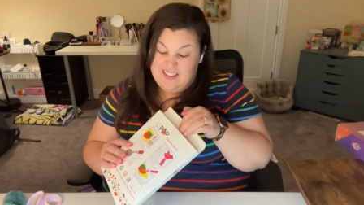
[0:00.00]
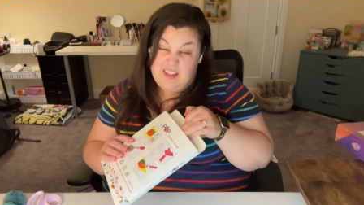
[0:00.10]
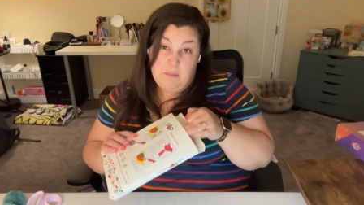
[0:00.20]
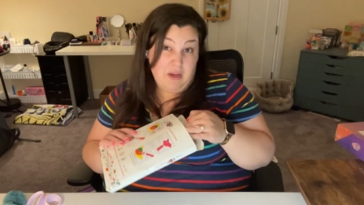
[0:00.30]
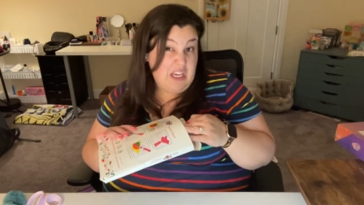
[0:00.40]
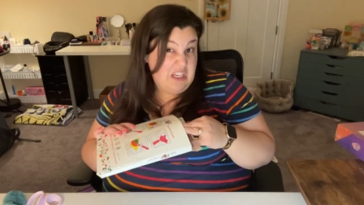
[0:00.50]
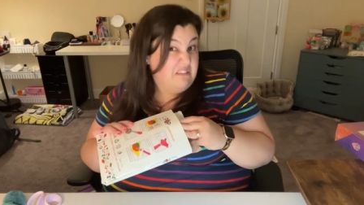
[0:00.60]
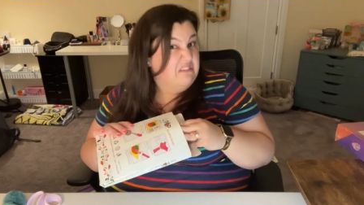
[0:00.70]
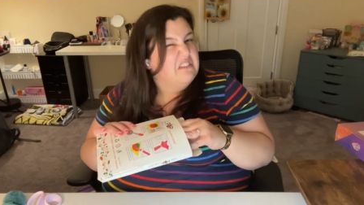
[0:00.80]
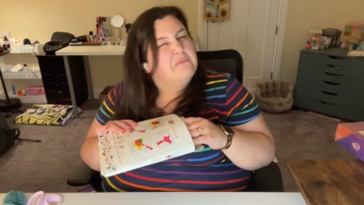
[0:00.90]
They might
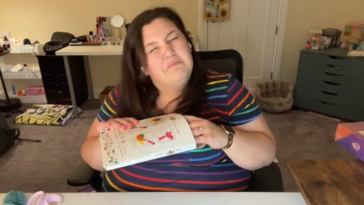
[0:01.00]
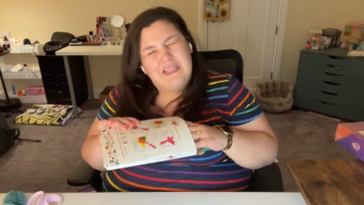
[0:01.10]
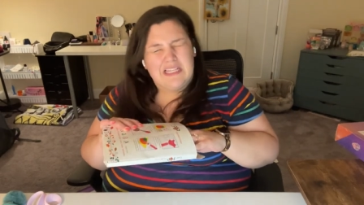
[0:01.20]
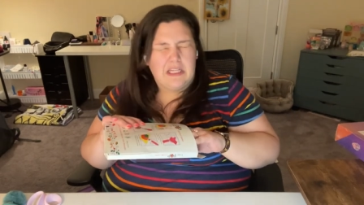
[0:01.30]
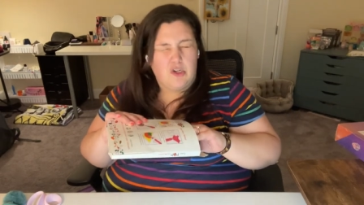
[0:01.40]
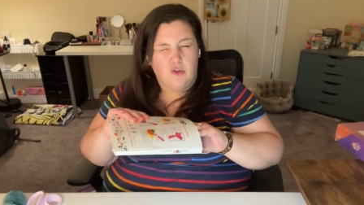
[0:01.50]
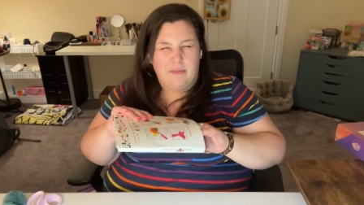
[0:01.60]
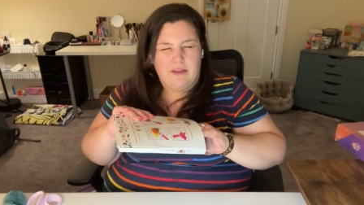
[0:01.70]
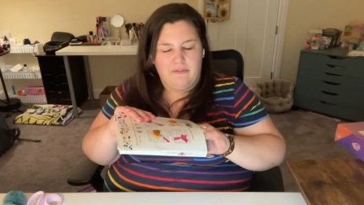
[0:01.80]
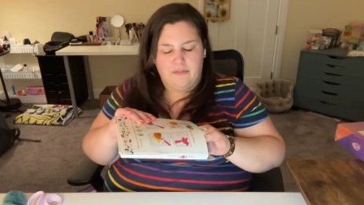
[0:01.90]
be a little
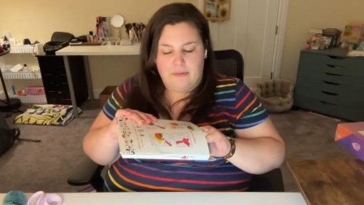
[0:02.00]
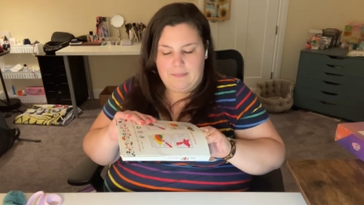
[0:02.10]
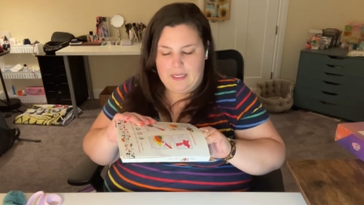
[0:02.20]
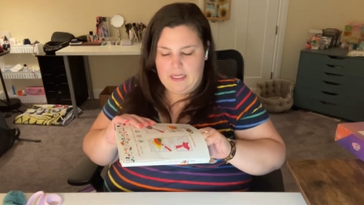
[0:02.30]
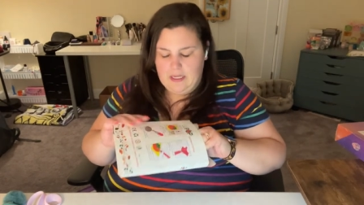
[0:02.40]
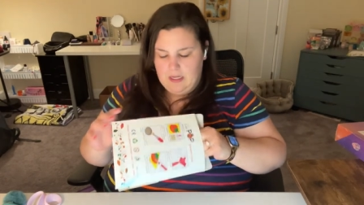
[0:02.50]
bit for me.